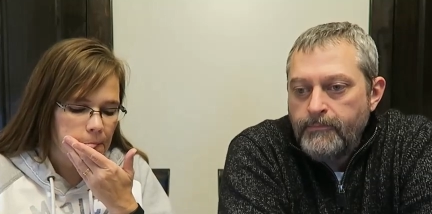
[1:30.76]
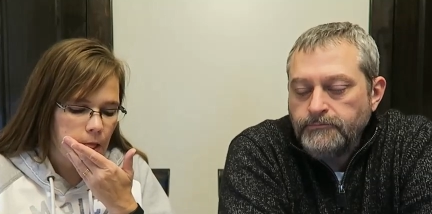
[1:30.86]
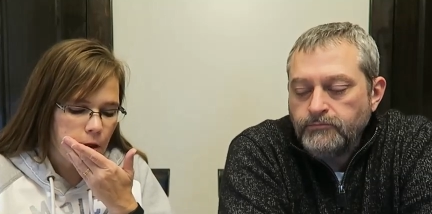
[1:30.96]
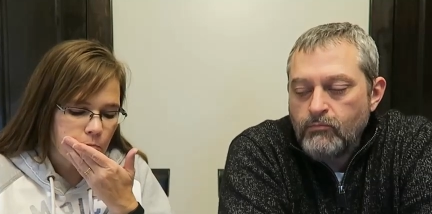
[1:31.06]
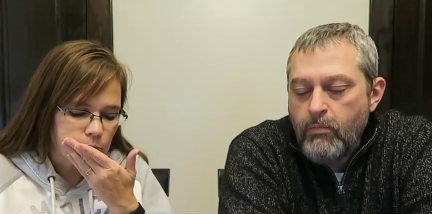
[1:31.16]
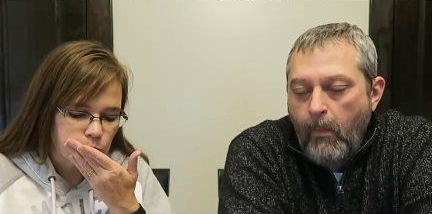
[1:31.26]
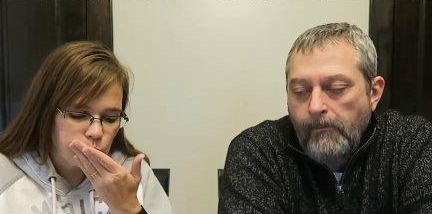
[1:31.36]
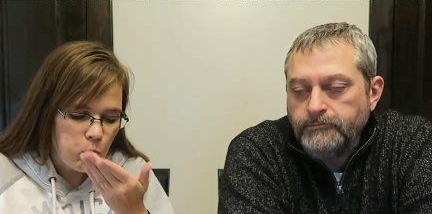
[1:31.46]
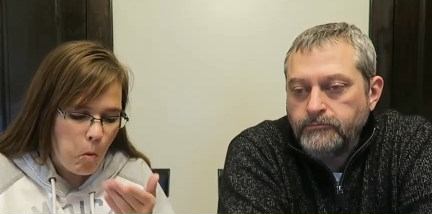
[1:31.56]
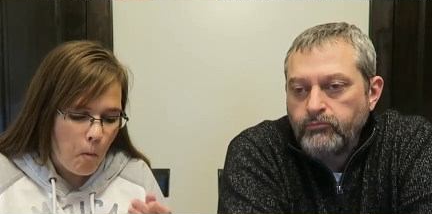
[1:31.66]

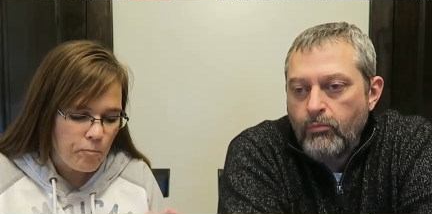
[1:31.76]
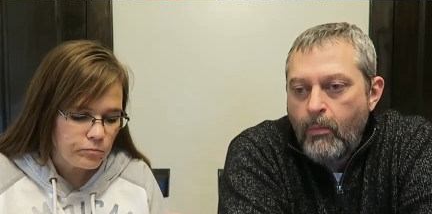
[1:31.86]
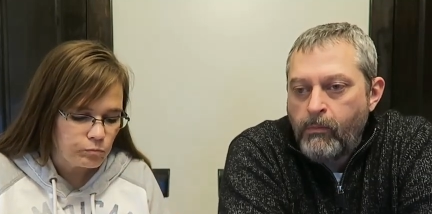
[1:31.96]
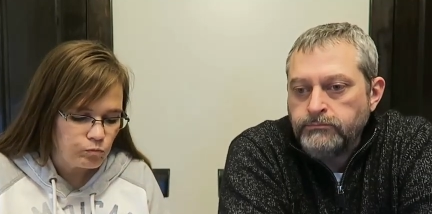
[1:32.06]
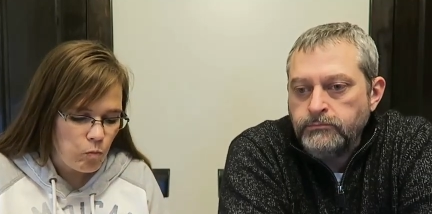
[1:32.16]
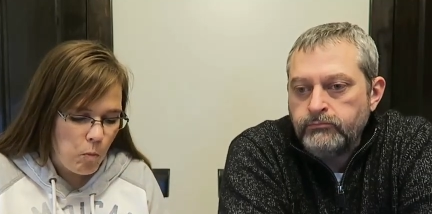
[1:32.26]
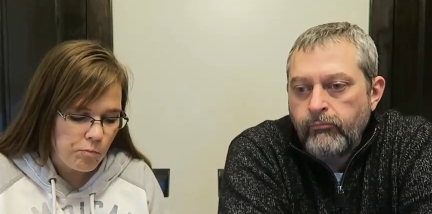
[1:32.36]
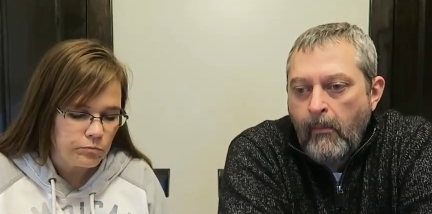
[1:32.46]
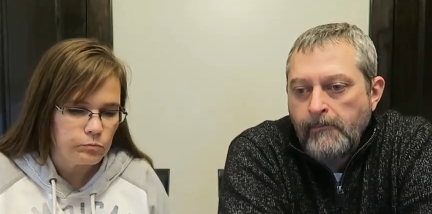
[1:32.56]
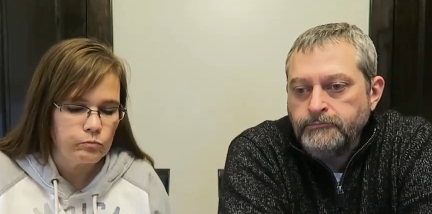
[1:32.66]

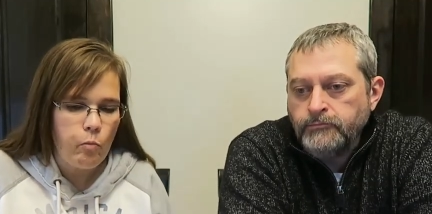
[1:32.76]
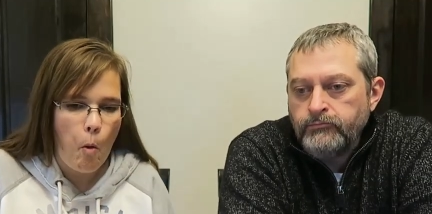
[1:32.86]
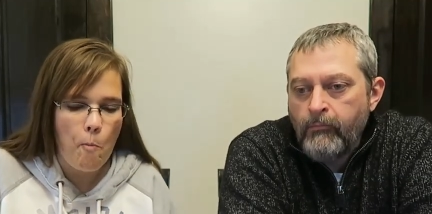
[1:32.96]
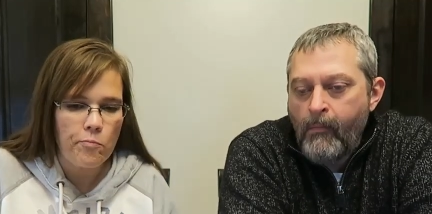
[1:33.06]
Nothing is said.